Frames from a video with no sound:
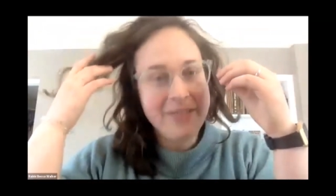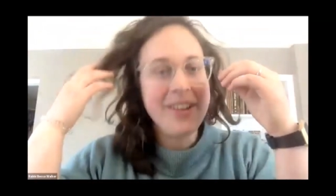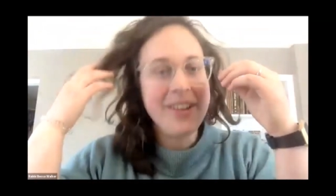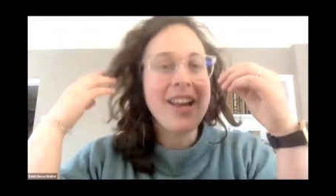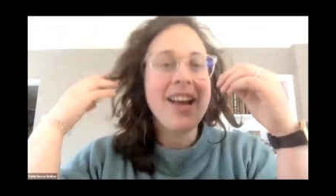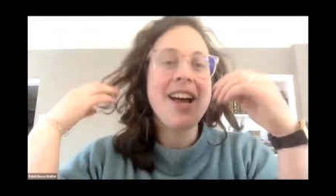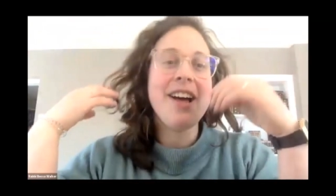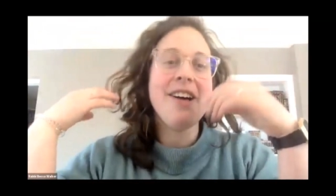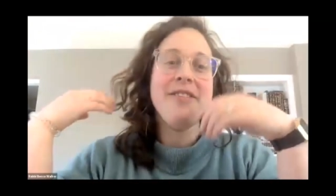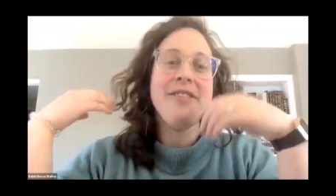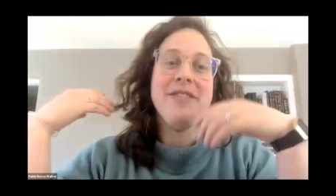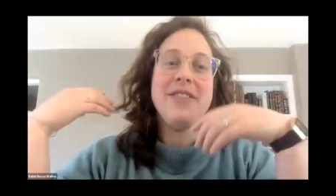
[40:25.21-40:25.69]
We
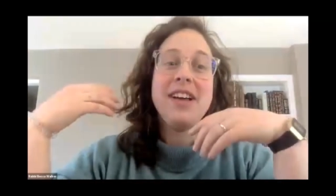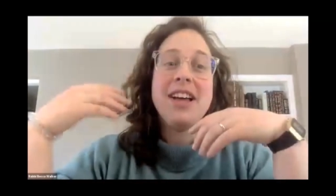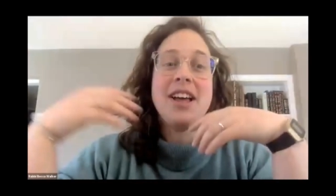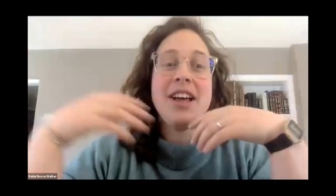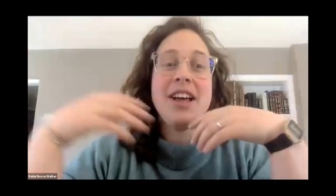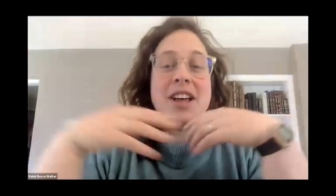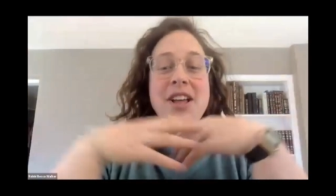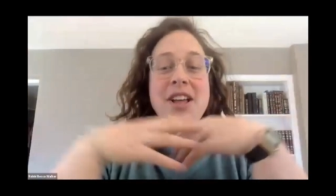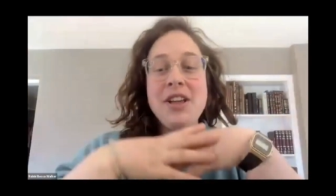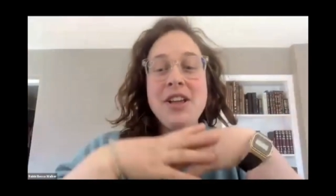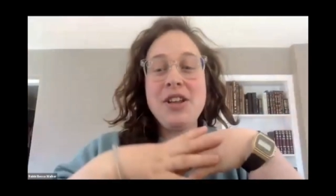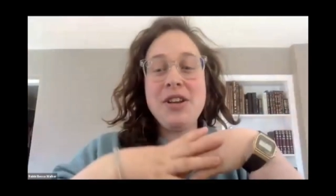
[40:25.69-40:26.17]
have,
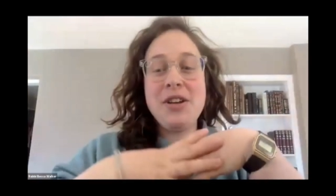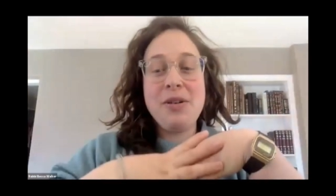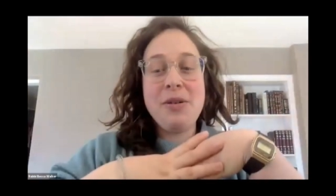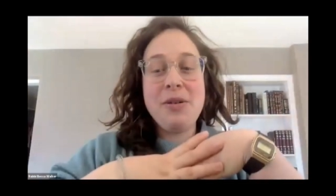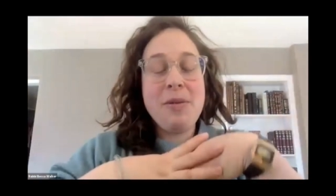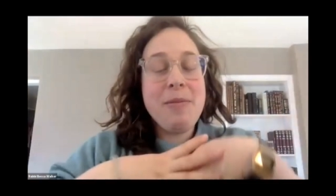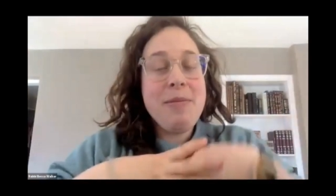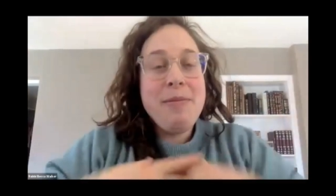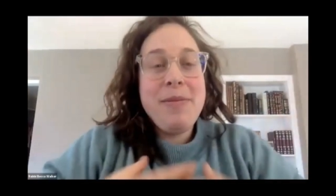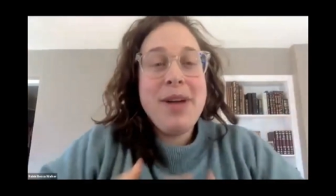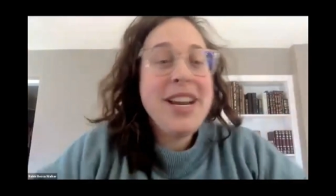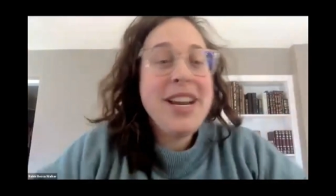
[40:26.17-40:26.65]
you know,
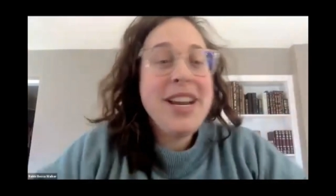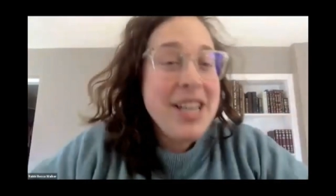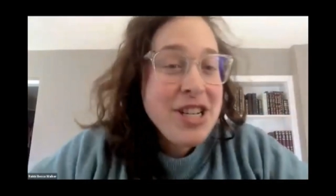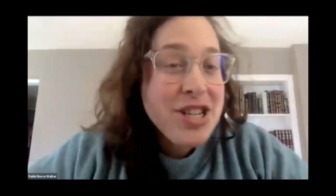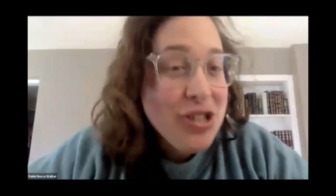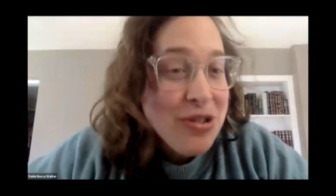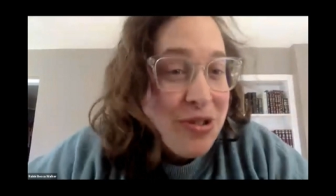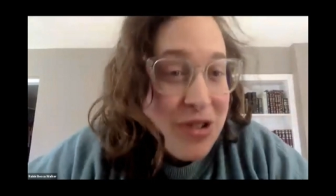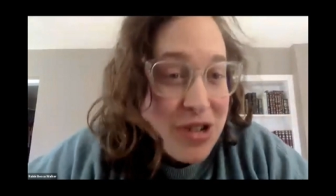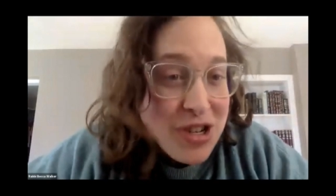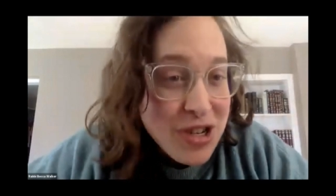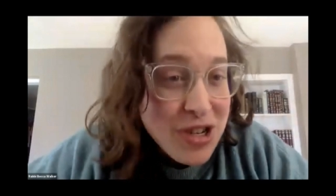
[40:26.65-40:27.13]
many
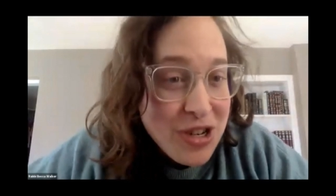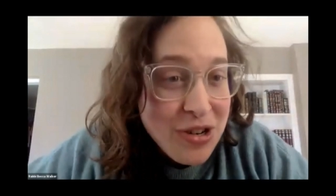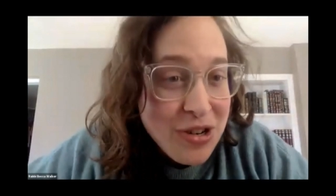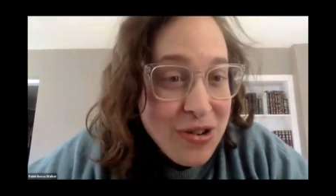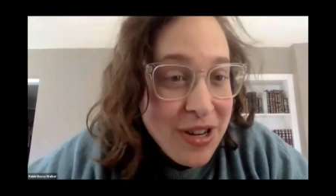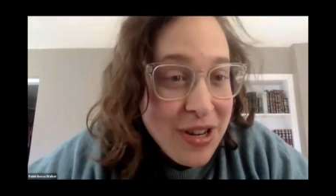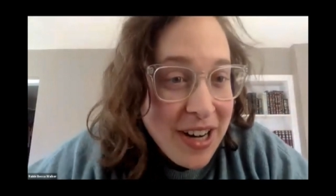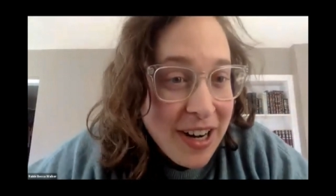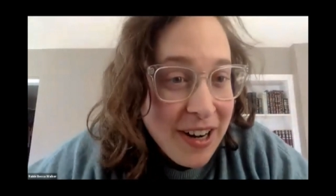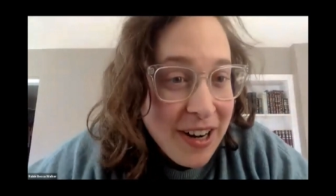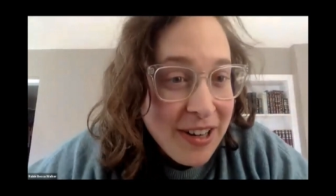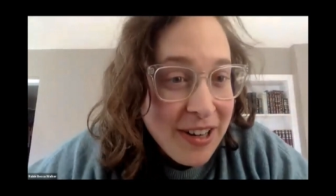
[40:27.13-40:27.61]
Jewish New
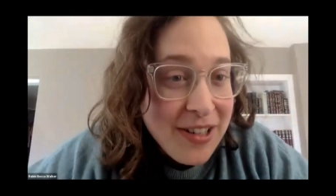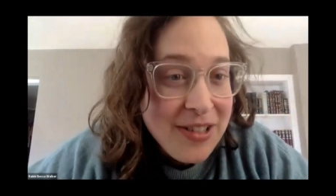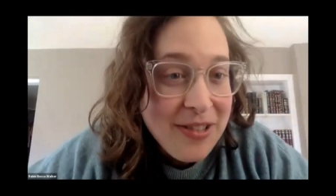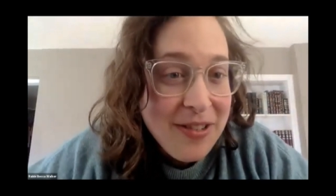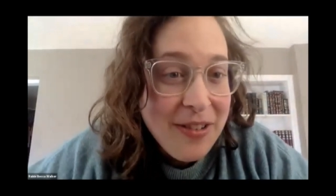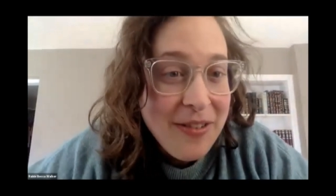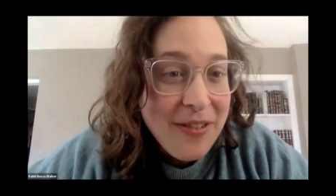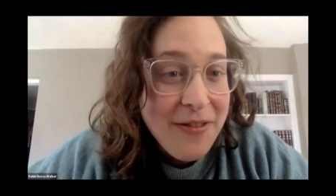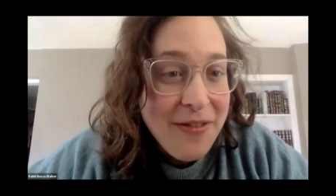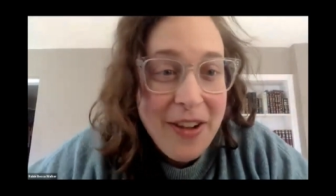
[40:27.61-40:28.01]
Year's.